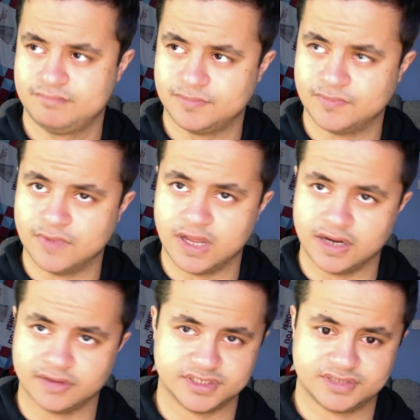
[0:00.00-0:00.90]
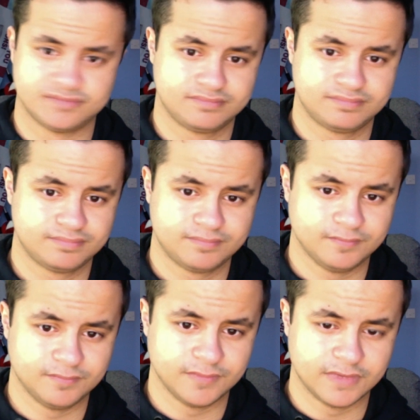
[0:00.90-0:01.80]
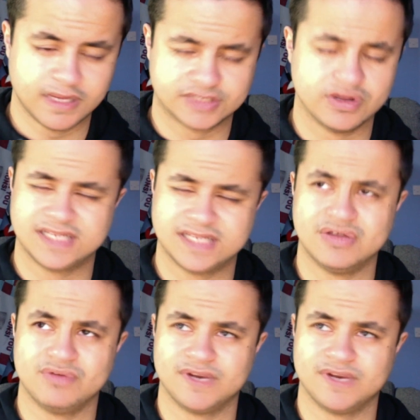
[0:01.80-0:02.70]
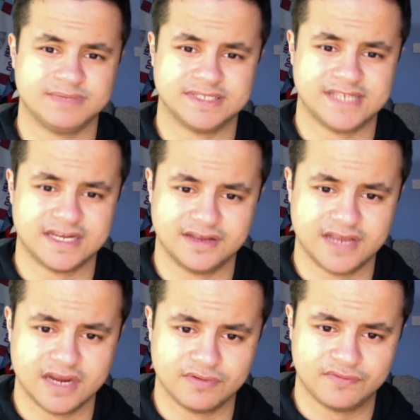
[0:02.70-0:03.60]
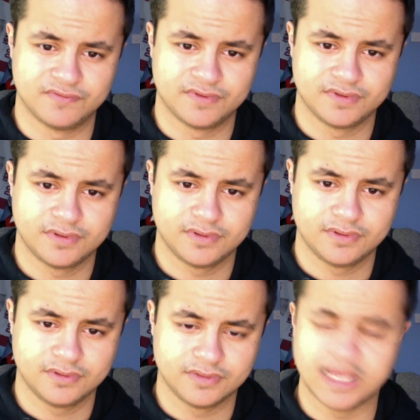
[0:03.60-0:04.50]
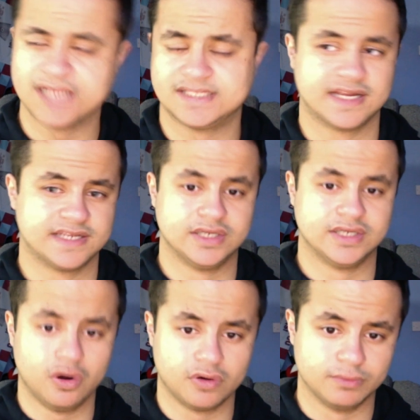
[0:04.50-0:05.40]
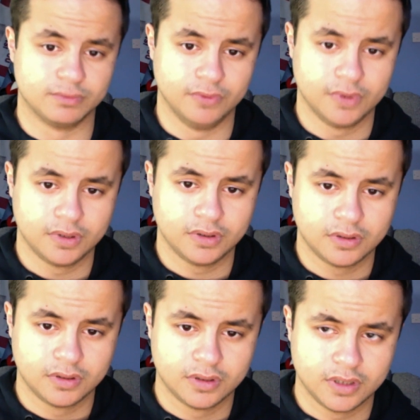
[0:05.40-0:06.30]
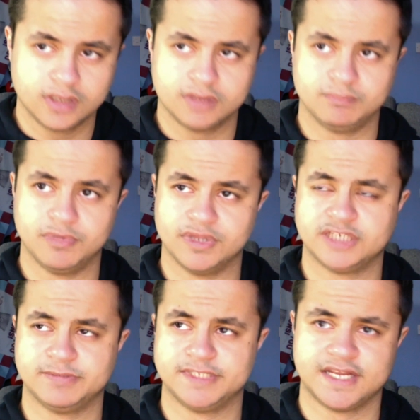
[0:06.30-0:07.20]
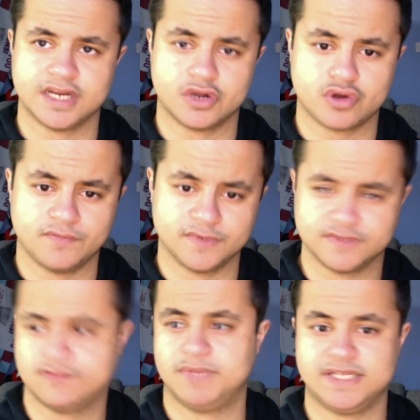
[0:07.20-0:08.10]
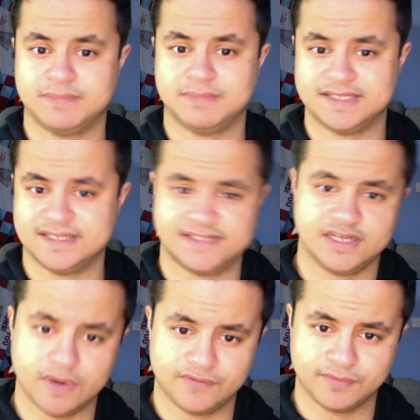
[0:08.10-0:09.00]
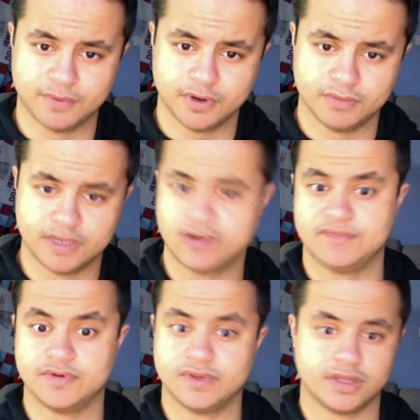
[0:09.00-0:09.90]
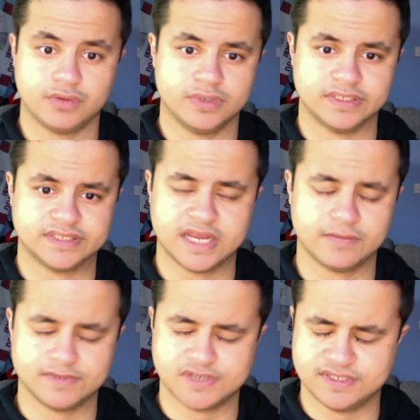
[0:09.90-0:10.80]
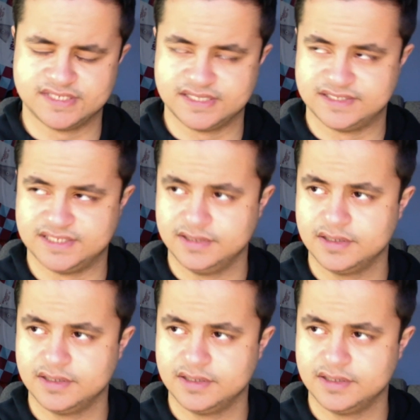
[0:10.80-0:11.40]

like, just, it's not really been taken care of. That attack is horrible. But they should be taking up confidence from beating Man City away from home, even though they always get a result at City,